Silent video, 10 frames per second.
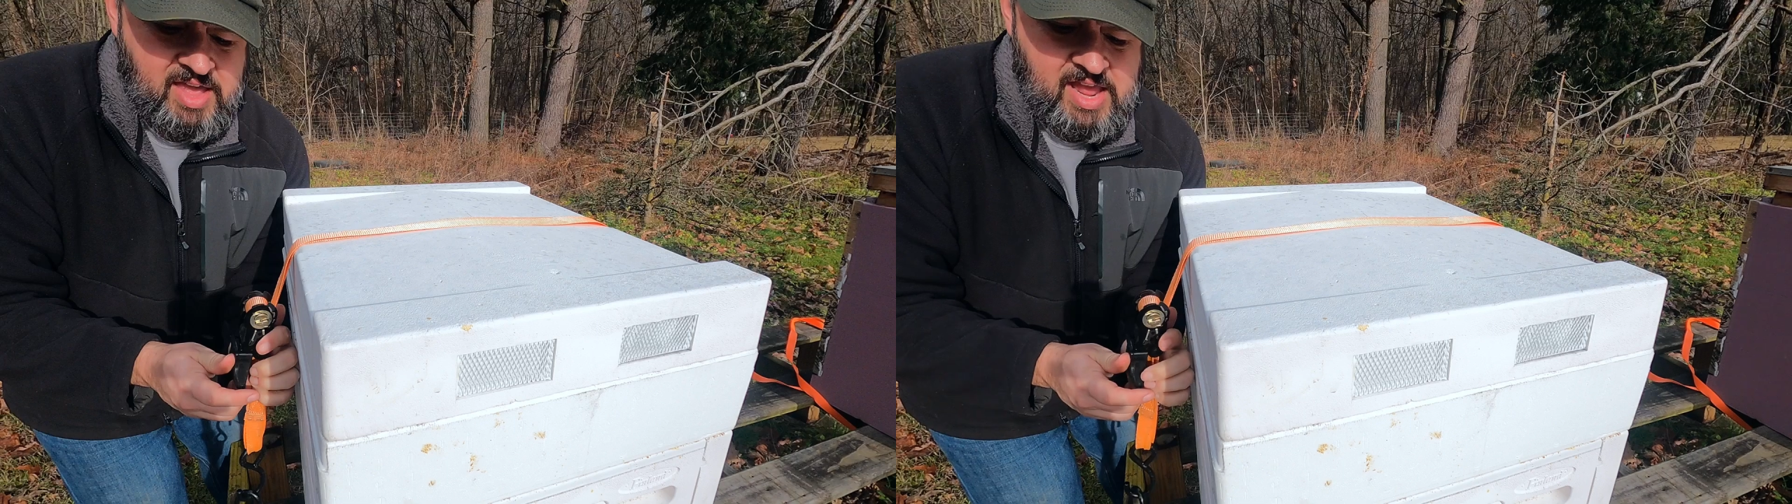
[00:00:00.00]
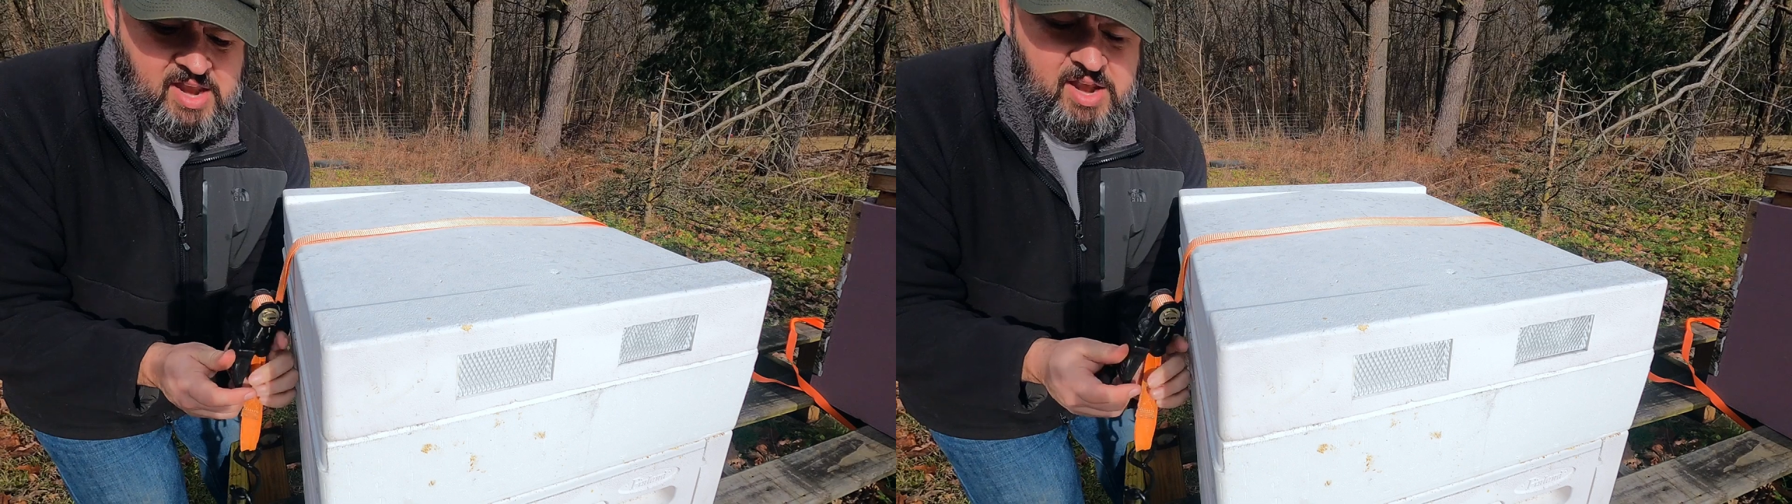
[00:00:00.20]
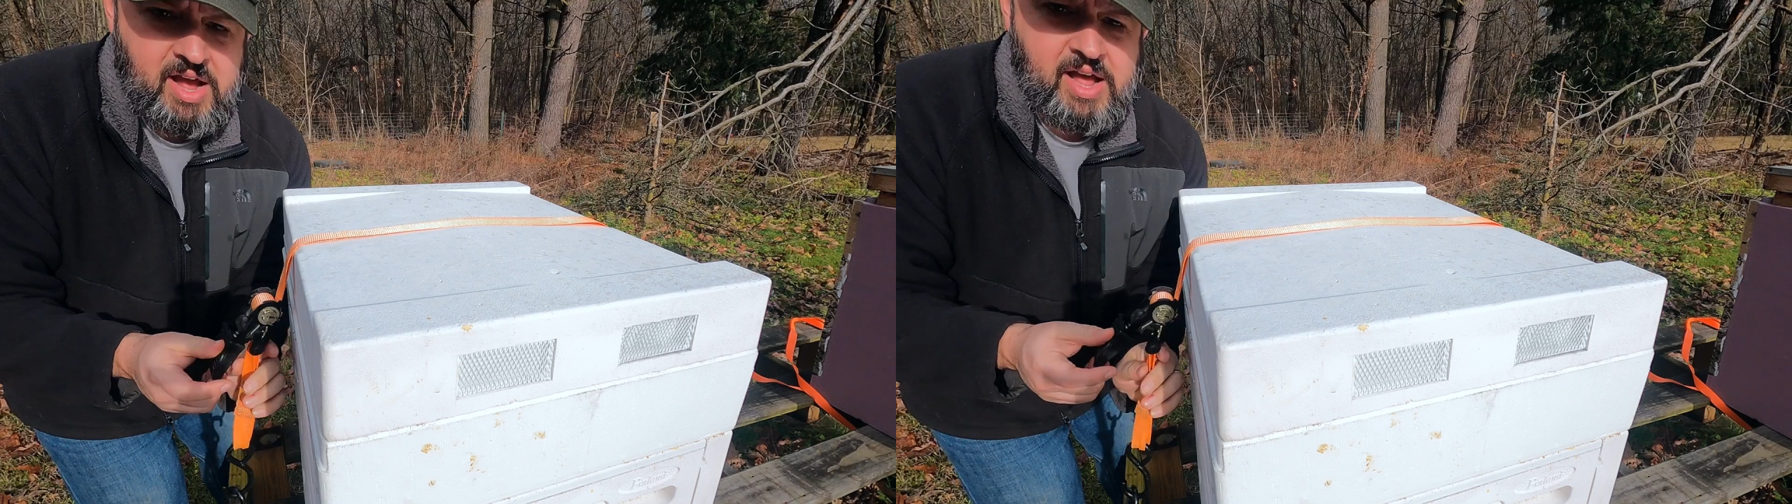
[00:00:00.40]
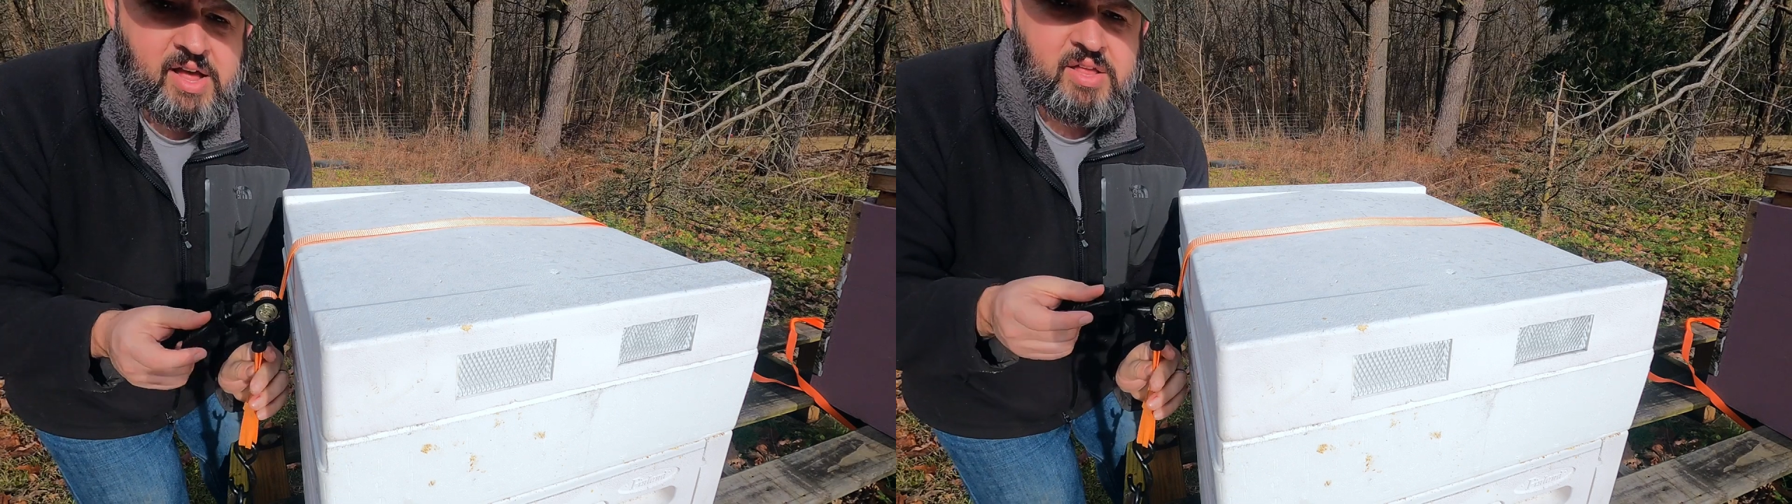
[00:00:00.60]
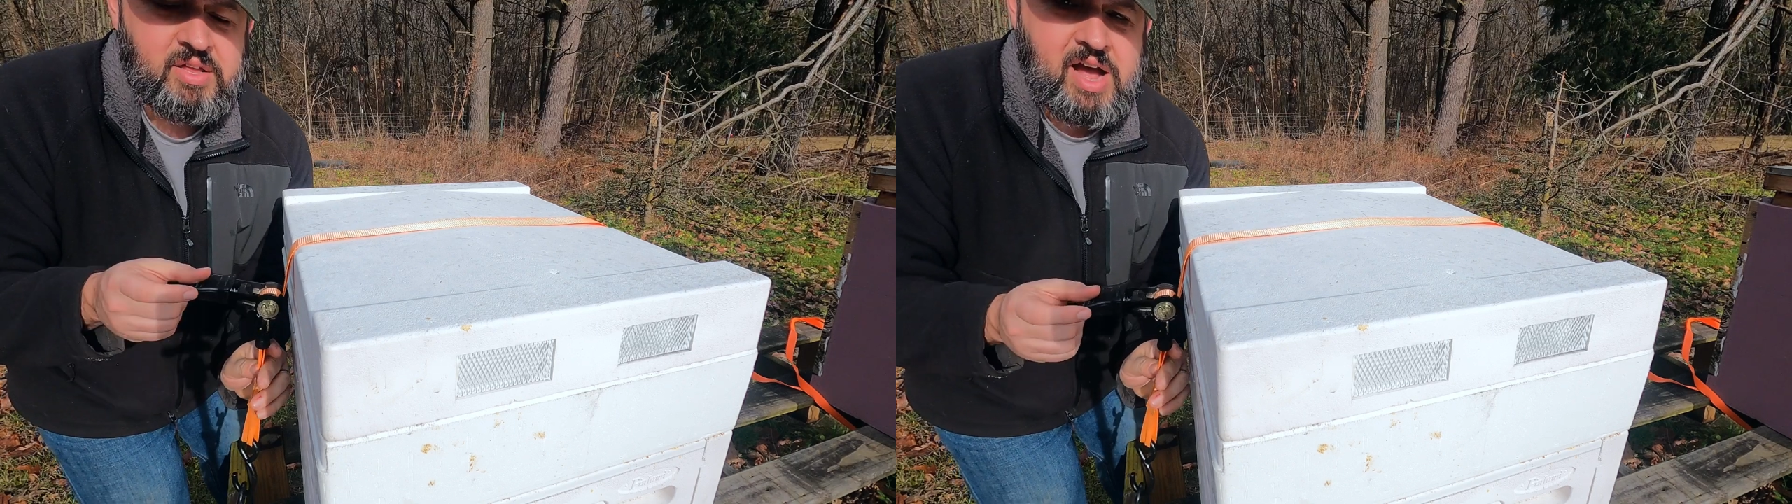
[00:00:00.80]
and
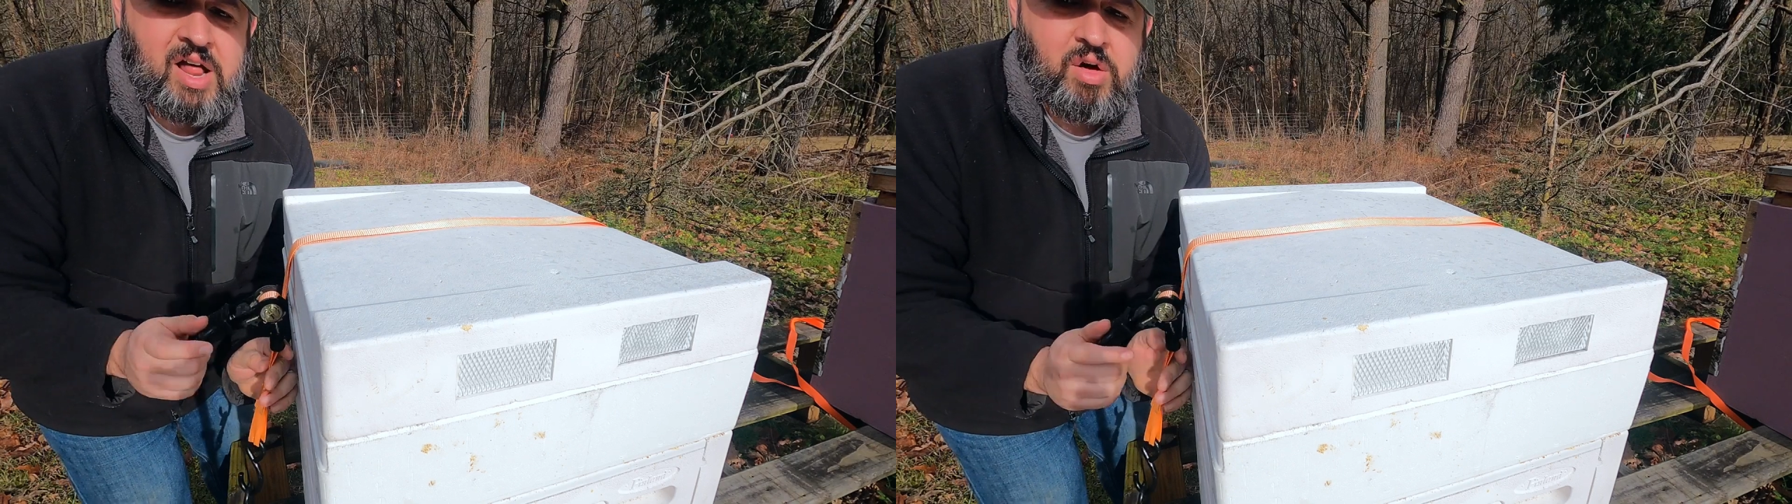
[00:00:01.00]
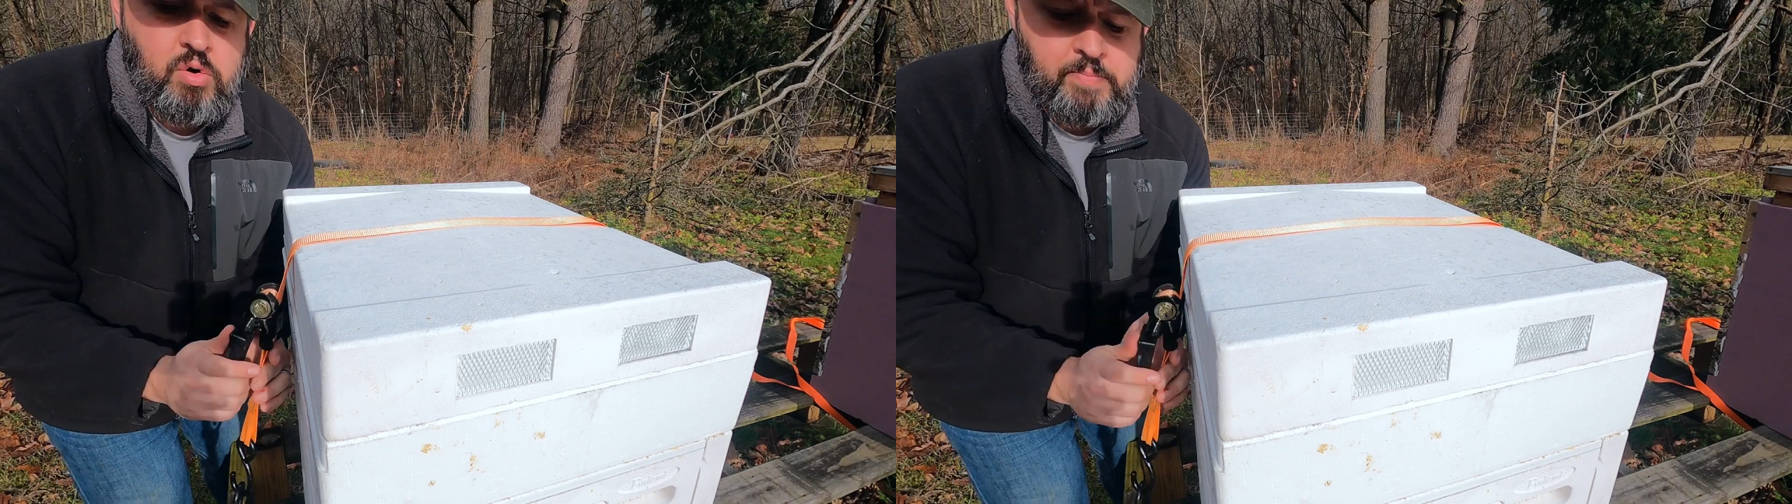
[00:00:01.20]
uh, I'll